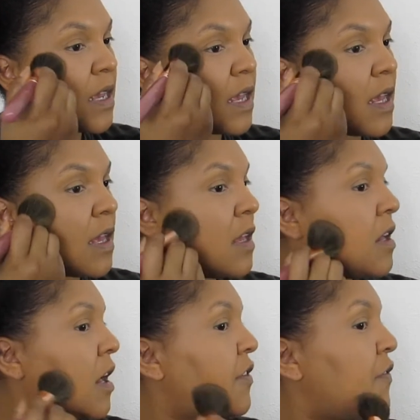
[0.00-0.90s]
and
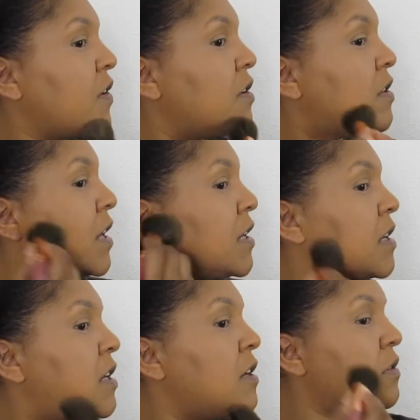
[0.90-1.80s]
I feel
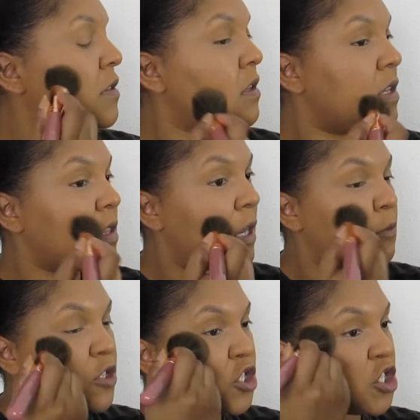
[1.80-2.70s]
like they
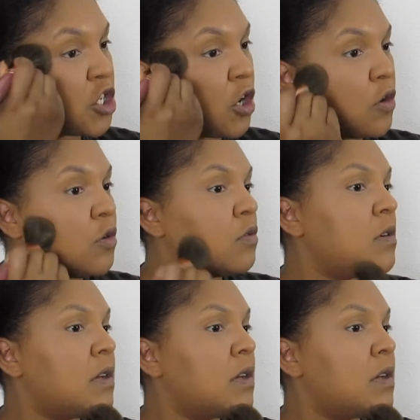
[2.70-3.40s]
would show,